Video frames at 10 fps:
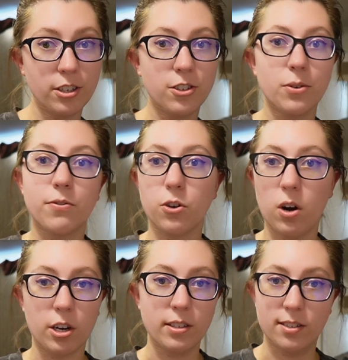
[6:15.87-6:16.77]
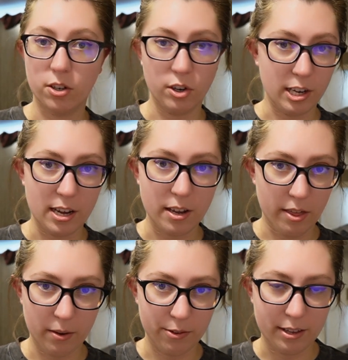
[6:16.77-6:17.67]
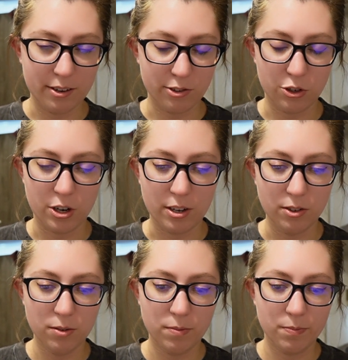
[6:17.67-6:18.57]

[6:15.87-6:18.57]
into if you are considering anything with Thousand Trails.